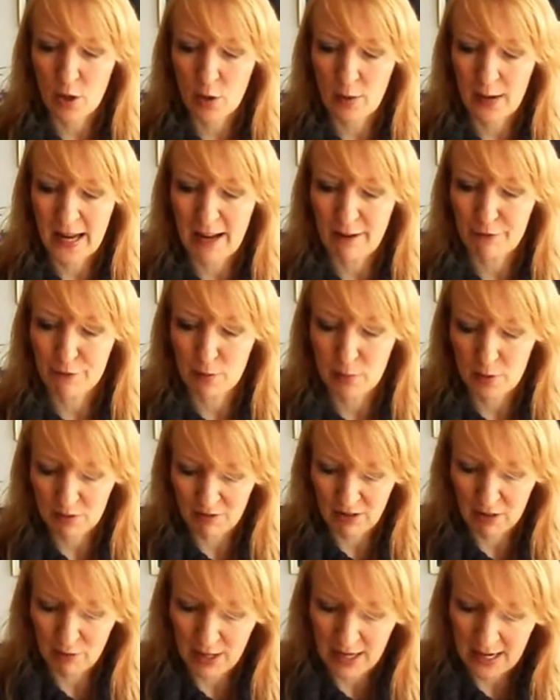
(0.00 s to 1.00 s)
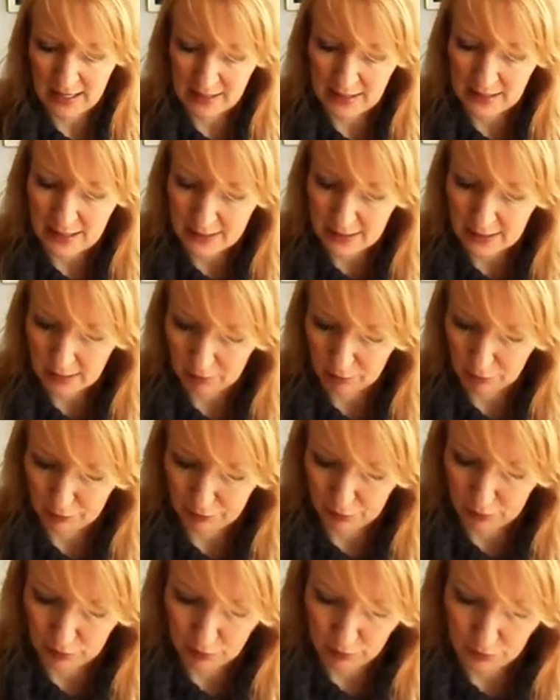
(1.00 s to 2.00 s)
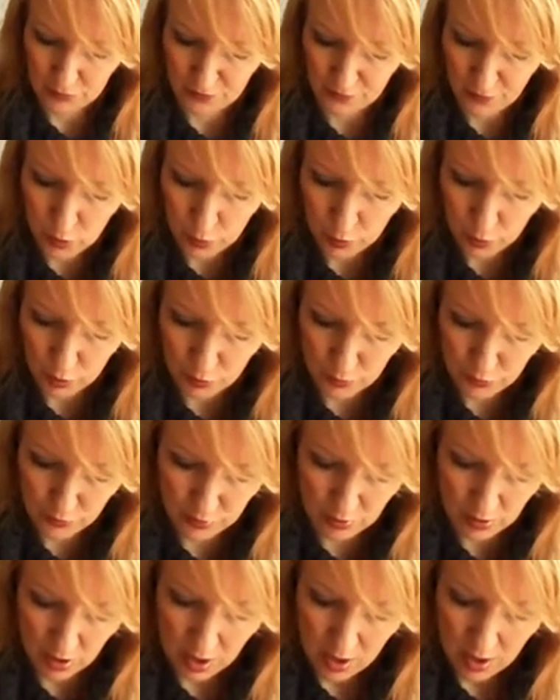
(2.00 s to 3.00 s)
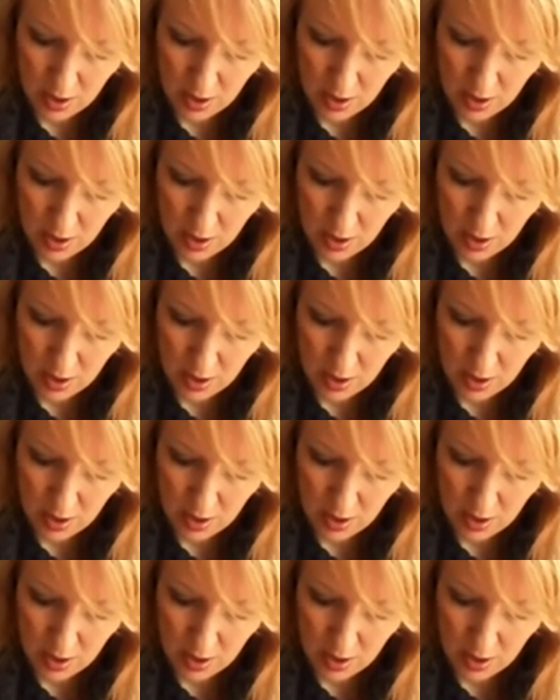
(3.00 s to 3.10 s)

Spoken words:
know I have to be very analytical for those Virgos